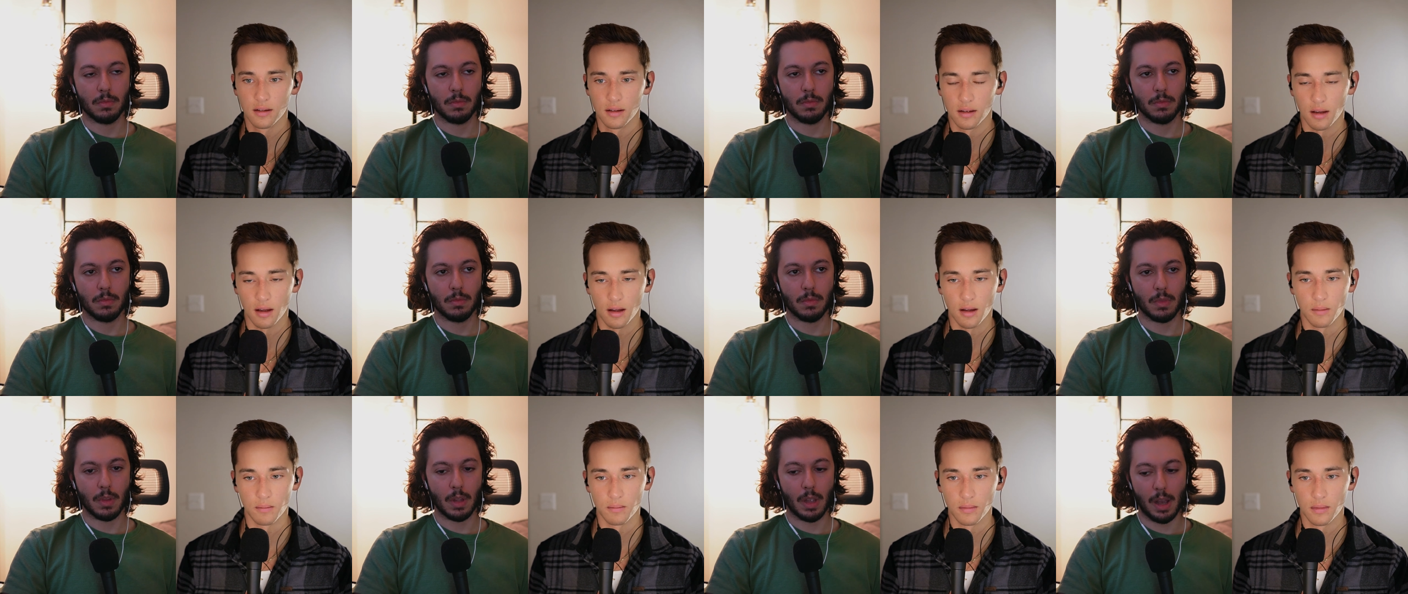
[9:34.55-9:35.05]

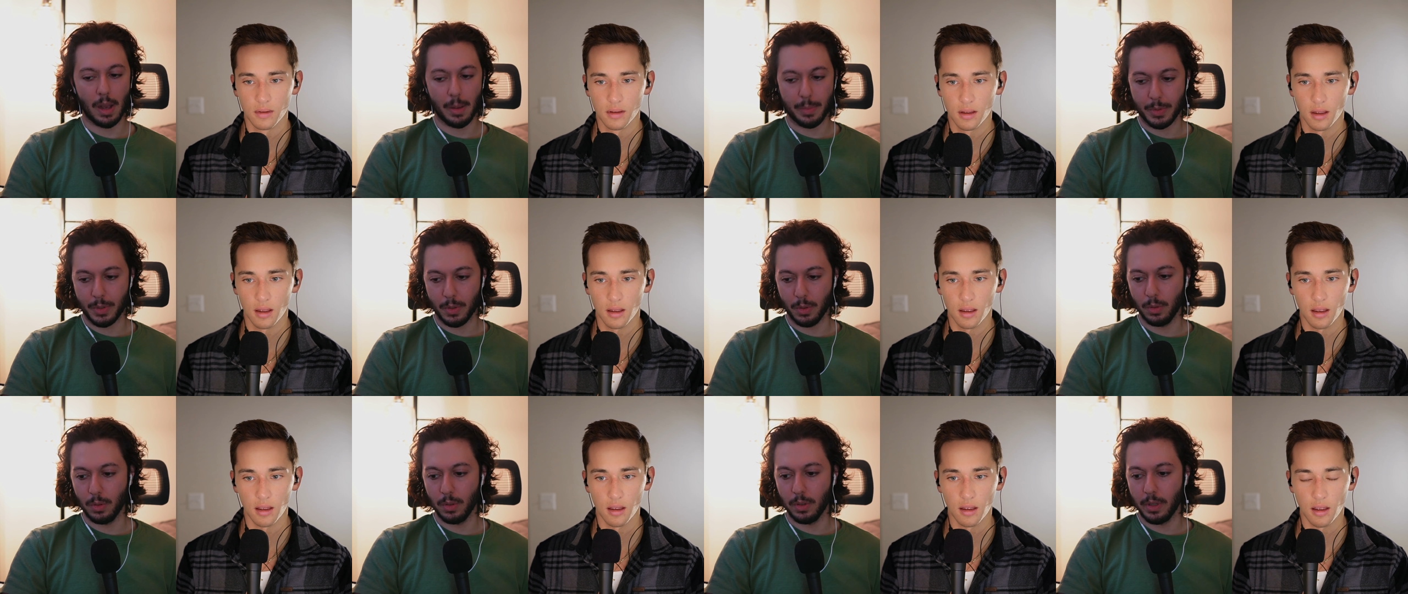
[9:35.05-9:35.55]
Speaker 1: Um,
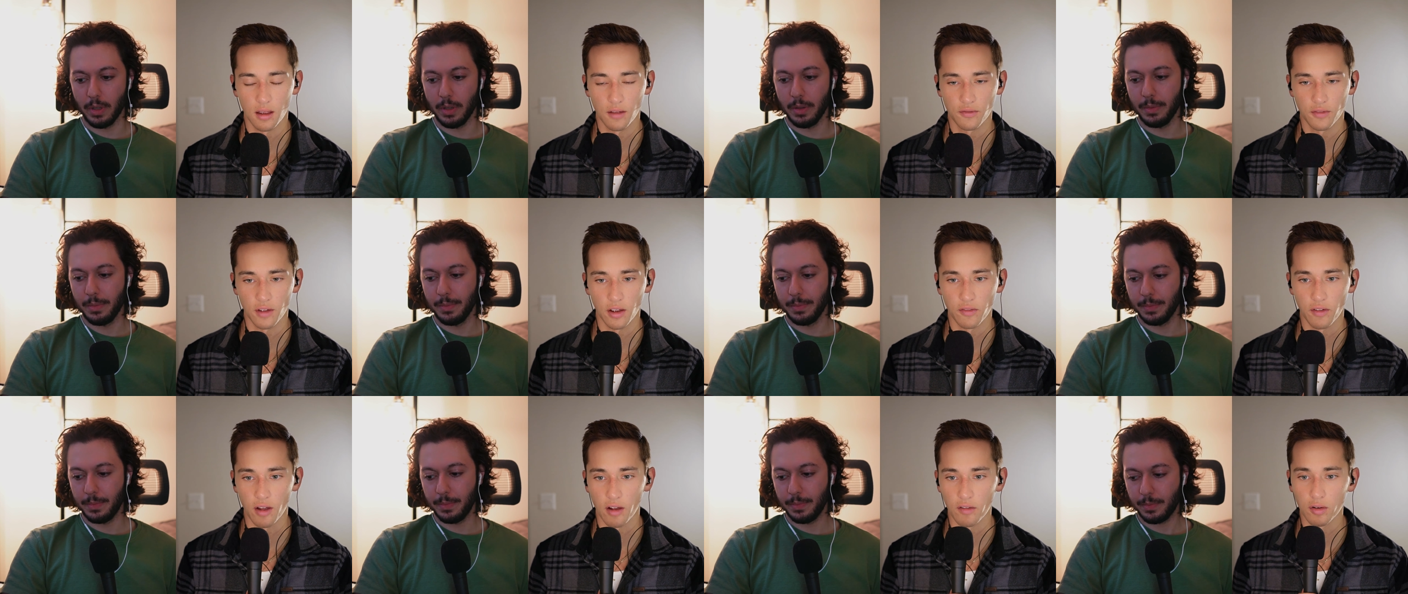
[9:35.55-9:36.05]
Absolutely.
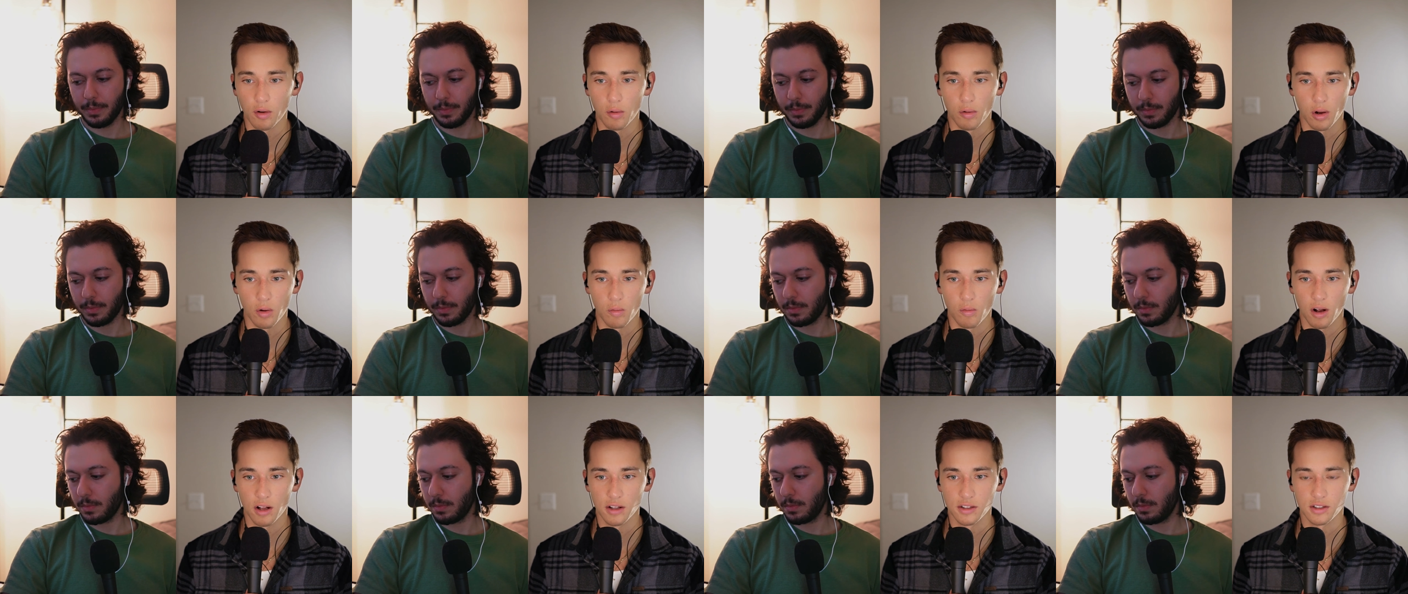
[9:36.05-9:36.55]
If if
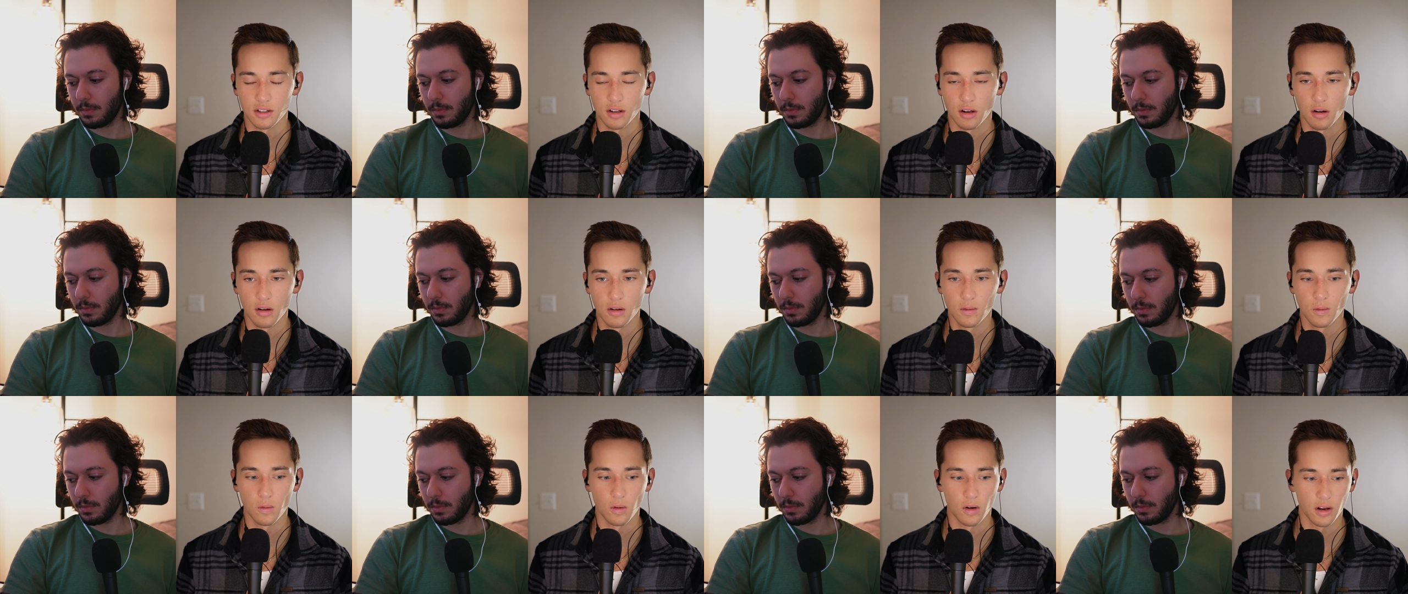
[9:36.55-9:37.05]
everyone wants to
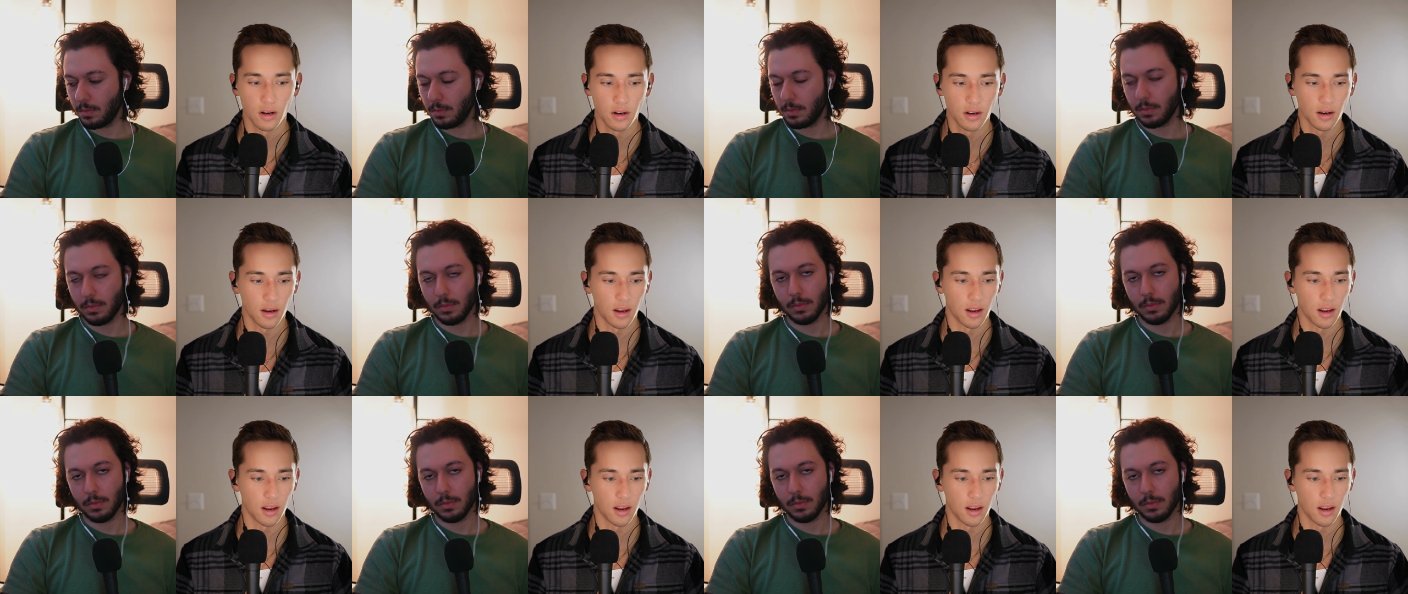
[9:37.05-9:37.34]
own one,